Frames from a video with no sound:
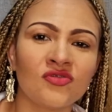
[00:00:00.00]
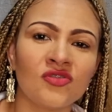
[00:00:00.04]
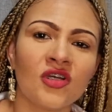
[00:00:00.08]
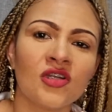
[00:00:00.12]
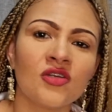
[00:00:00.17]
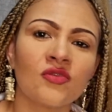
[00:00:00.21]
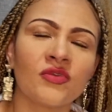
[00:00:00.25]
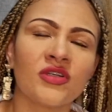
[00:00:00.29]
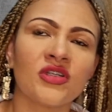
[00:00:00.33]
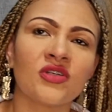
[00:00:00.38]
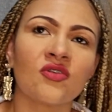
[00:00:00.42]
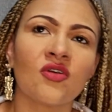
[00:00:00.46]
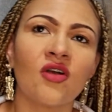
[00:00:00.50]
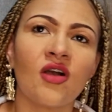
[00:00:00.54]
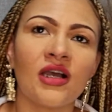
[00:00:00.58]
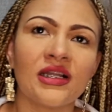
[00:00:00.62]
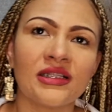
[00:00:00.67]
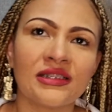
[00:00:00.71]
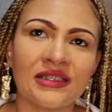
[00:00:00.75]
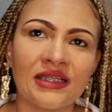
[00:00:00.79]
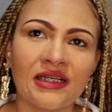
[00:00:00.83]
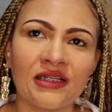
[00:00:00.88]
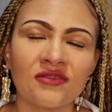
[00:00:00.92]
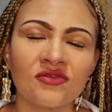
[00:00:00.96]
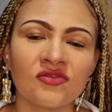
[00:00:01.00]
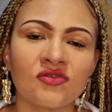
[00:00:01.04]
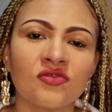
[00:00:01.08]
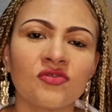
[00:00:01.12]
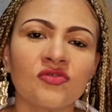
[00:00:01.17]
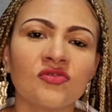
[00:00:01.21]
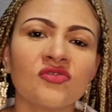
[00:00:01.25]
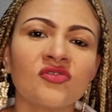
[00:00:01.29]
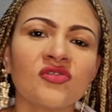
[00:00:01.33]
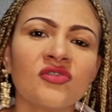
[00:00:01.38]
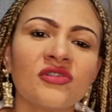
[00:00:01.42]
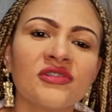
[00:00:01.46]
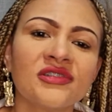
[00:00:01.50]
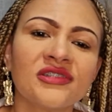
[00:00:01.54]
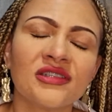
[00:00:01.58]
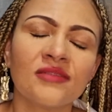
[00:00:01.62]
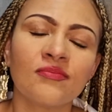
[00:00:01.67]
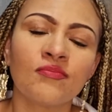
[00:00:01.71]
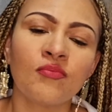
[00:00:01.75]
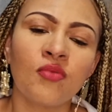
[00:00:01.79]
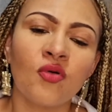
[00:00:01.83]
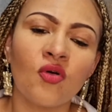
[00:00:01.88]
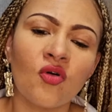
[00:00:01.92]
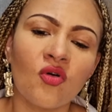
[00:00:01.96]
not when God tells you to. So
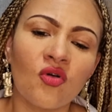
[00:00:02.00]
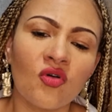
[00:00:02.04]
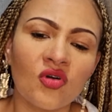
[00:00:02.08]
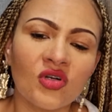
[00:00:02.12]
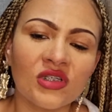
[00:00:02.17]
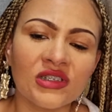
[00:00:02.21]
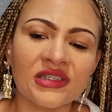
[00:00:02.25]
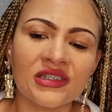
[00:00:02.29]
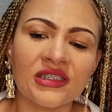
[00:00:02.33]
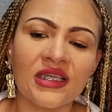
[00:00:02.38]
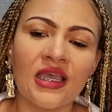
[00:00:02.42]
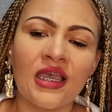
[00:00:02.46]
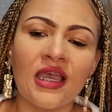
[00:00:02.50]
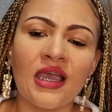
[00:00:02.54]
support,